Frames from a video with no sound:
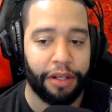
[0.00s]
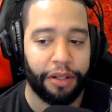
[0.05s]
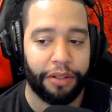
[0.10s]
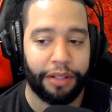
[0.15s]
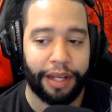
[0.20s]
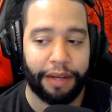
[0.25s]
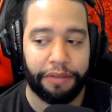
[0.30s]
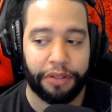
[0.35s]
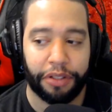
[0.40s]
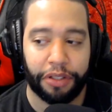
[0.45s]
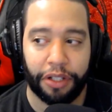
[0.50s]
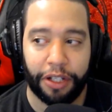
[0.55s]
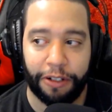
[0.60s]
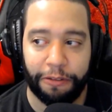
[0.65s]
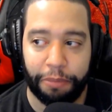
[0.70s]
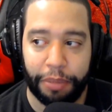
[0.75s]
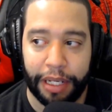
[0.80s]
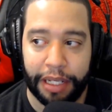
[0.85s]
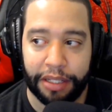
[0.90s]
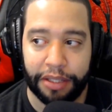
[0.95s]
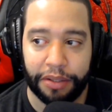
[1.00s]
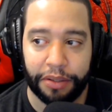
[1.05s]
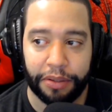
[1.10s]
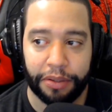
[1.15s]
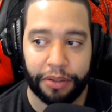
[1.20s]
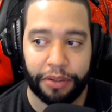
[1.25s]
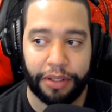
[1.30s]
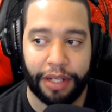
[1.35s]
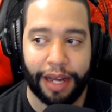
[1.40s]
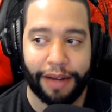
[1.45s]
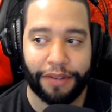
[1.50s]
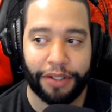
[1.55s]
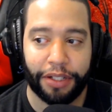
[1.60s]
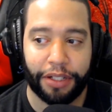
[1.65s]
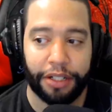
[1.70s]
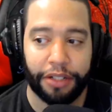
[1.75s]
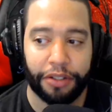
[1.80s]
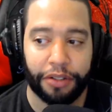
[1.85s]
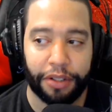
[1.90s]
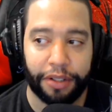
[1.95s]
You have to solve puzzles. You have to
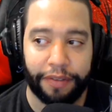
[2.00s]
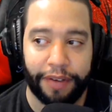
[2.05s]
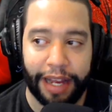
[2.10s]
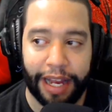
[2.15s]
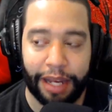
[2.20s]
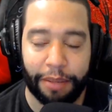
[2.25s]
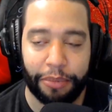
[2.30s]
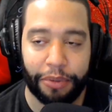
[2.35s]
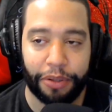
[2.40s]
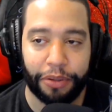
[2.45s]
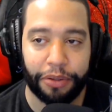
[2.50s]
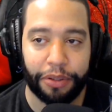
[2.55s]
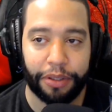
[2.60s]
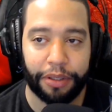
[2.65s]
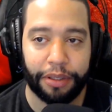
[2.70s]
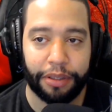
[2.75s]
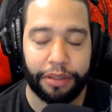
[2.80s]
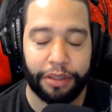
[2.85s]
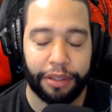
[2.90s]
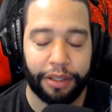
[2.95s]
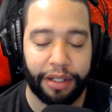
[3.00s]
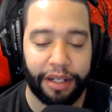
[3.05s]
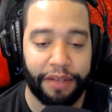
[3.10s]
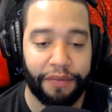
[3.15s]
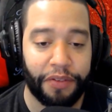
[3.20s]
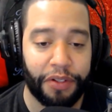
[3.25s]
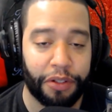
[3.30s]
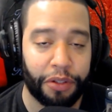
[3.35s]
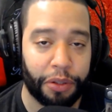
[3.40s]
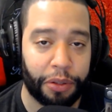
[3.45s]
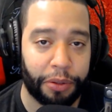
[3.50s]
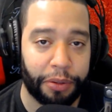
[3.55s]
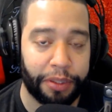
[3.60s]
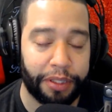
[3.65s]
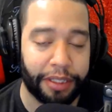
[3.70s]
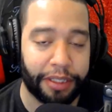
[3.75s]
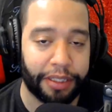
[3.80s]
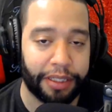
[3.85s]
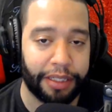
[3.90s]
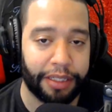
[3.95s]
conserve ammo. Your inventory
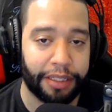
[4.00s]
is